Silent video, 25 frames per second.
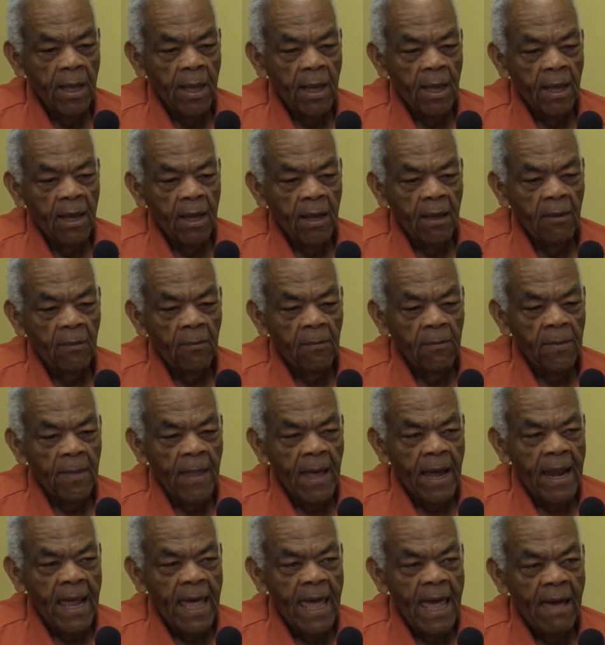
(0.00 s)

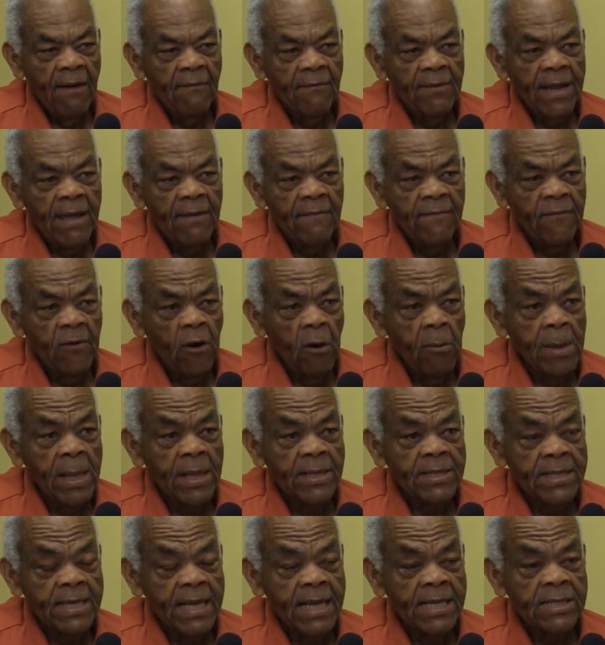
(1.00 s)
not having a formal
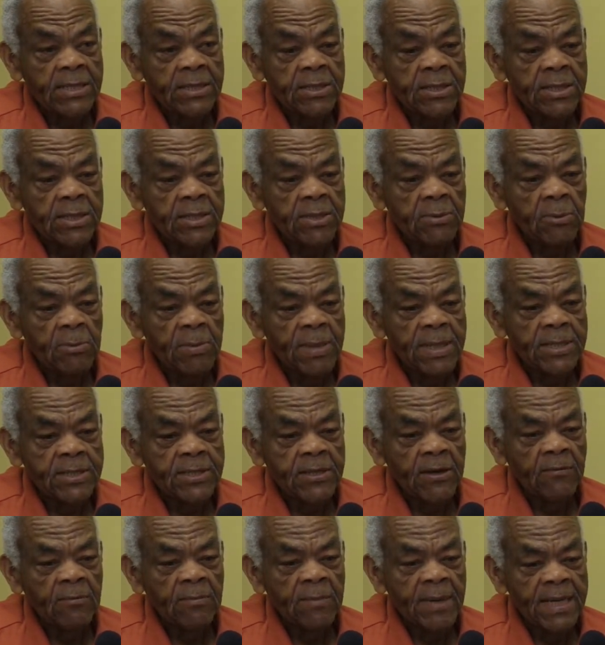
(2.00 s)
education is a bit
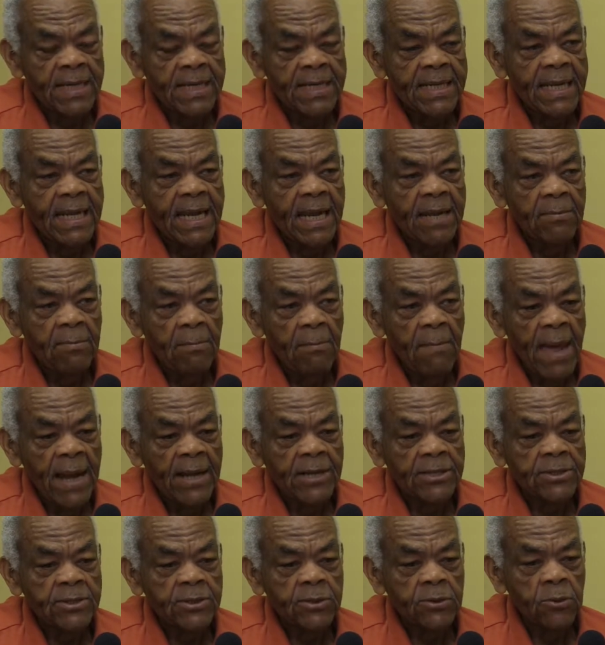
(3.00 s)
tough, but he did
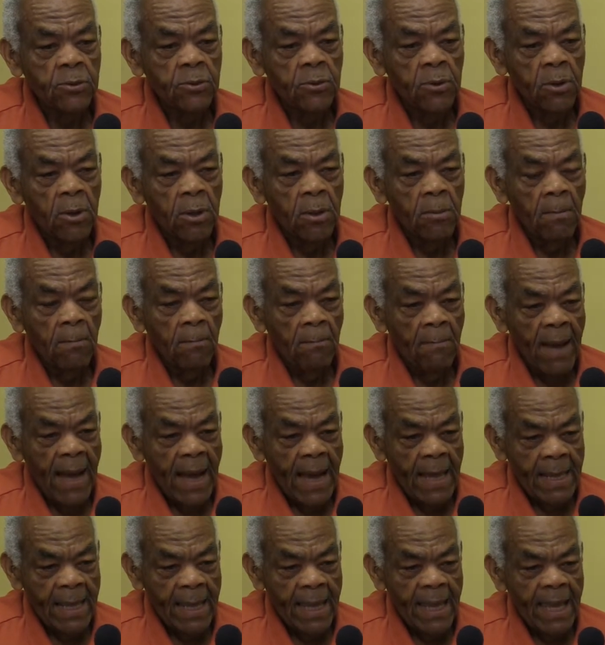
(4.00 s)
manage to
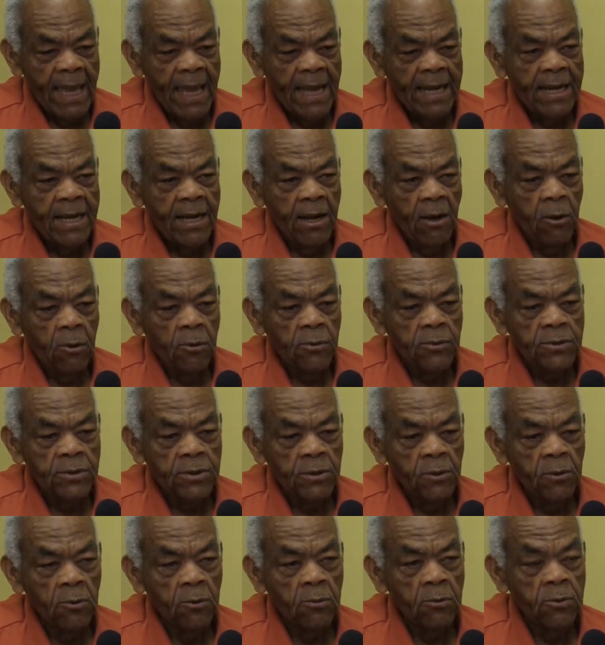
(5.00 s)
buy land and
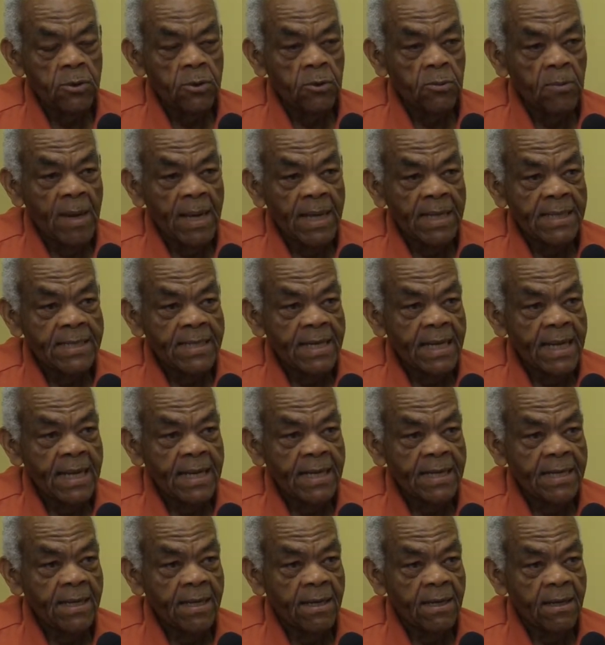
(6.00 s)
also to
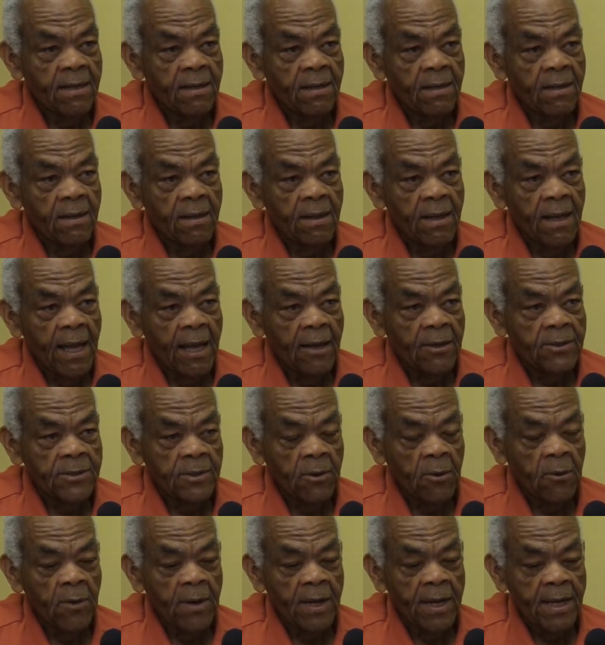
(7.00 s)
maintain a
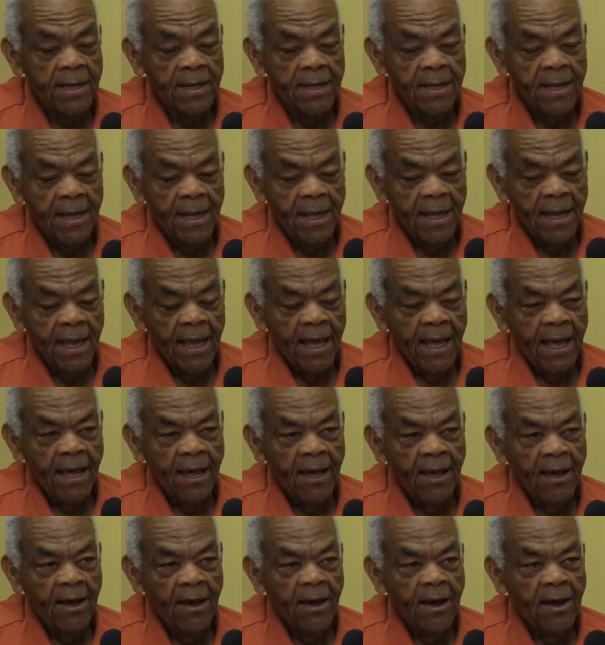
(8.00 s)
household. And
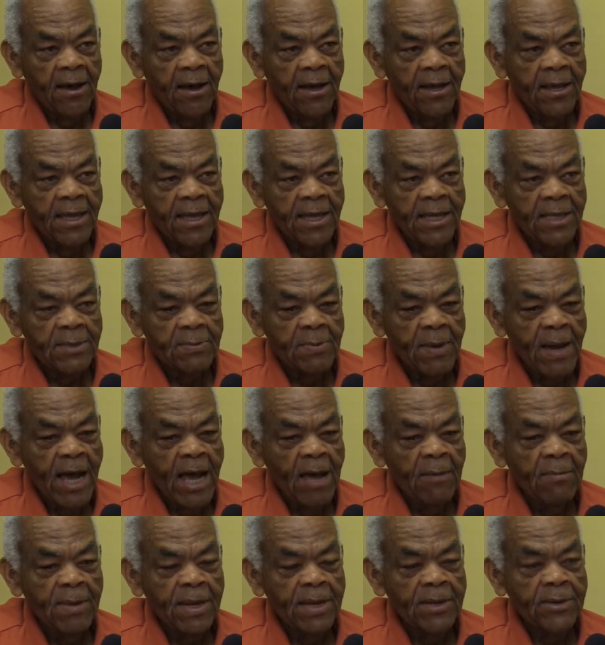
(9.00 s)
he
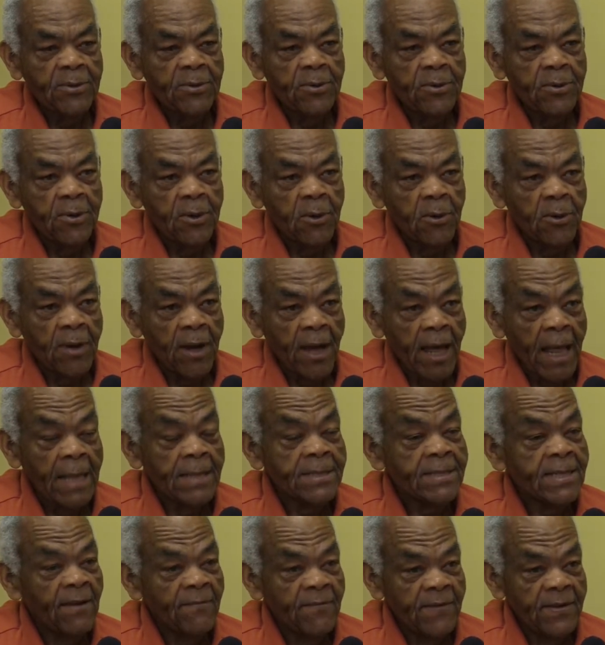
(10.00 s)
inspired me to go to
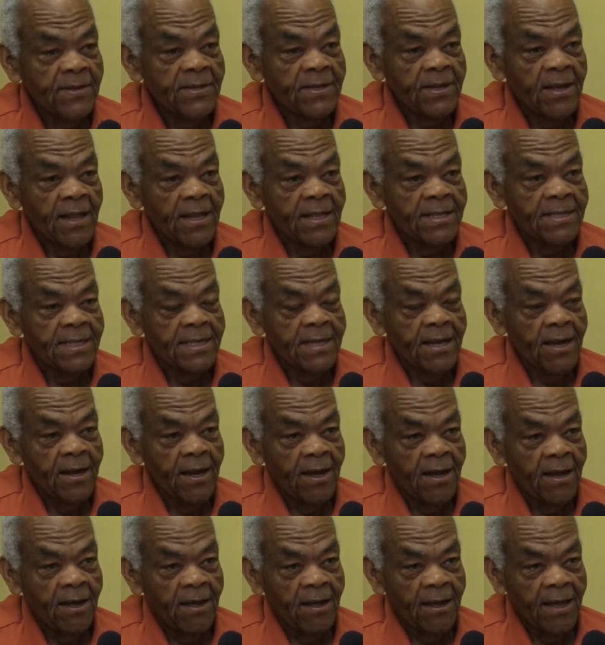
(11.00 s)
college, and I finished college at
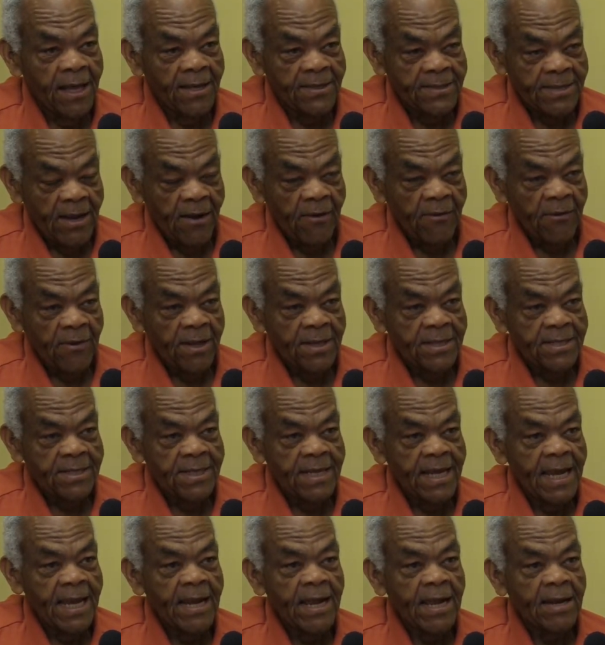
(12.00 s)
South Carolina
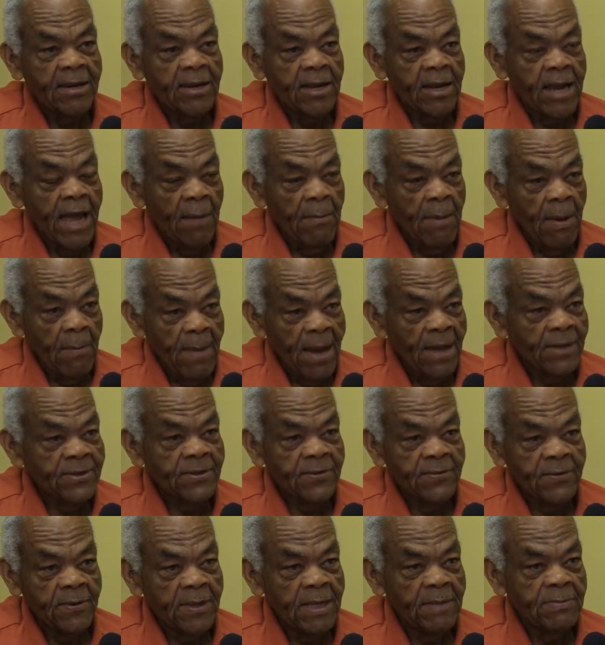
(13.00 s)
State and got my
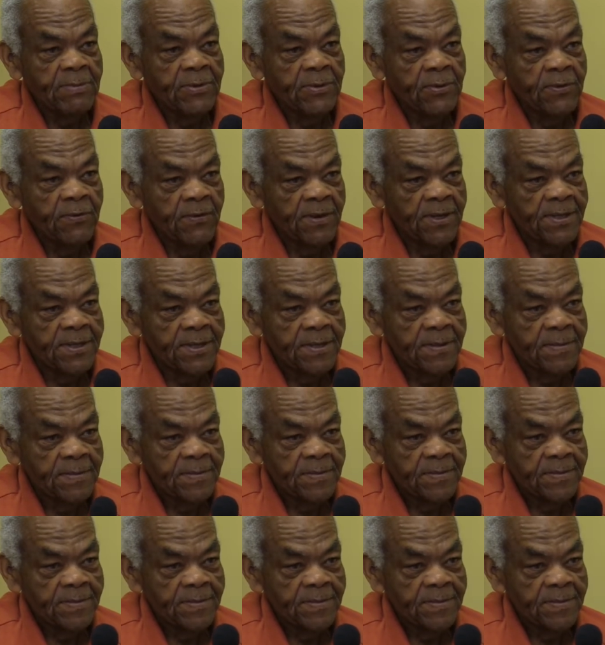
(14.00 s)
master's from Clemson University.